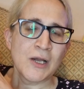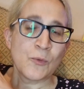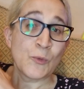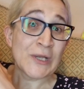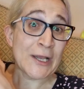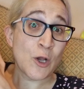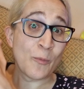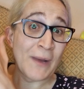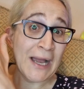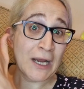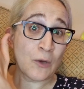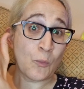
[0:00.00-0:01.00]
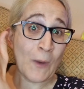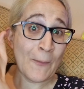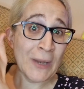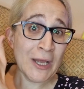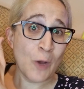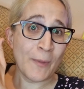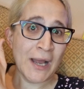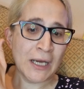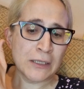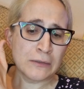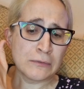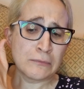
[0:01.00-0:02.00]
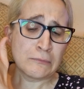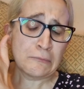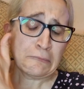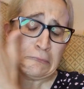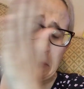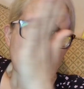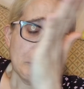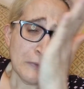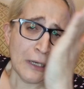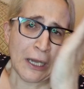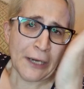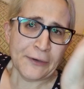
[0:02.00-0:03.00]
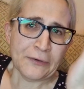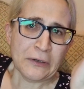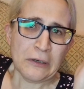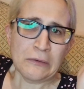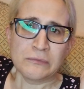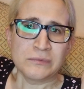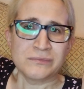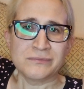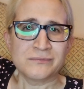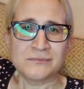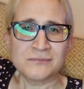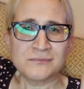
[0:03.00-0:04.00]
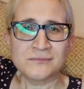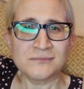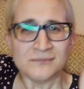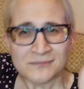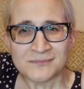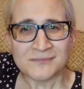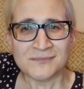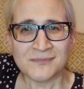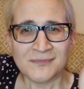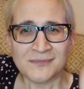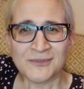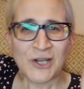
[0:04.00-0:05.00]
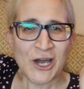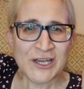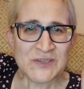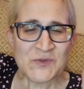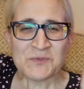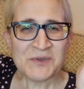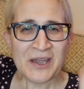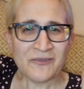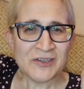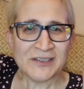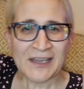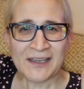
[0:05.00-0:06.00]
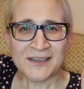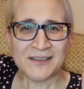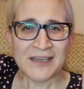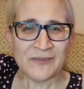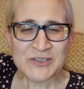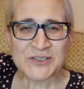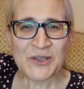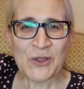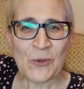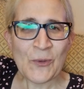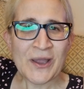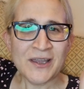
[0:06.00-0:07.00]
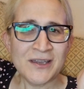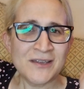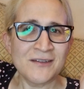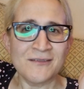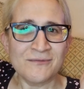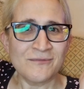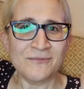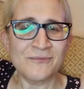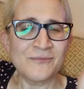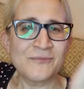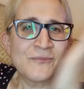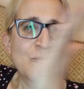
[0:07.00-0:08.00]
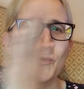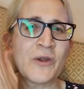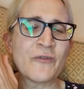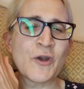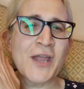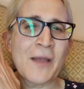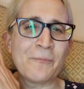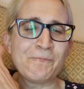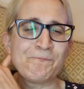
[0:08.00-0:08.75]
Will I go back? When will I go back? I don't know. God is with me every day in every single way, wherever I am.